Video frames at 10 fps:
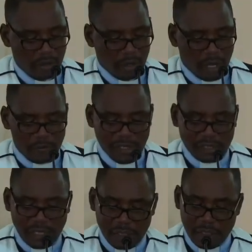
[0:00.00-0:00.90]
Harvest
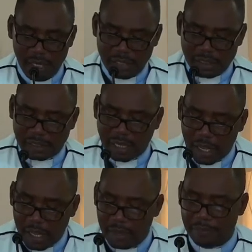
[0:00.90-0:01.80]
Sunday is a
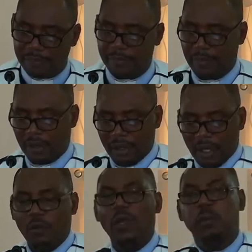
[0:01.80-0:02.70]
time
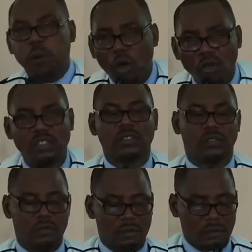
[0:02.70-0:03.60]
we
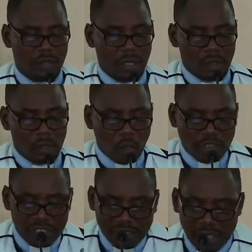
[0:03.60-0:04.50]
pause,
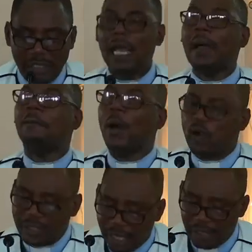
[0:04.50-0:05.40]
noticing the
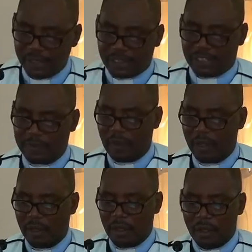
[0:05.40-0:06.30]
abundance
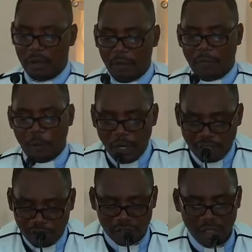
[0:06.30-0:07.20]
with
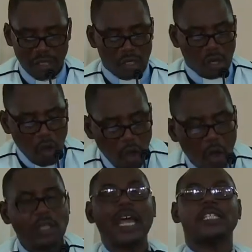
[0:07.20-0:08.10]
which
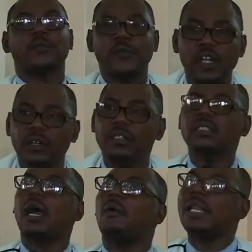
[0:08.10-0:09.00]
God has filled
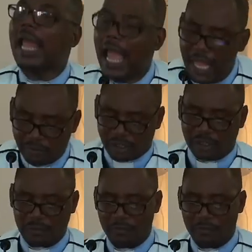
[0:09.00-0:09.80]
our lives.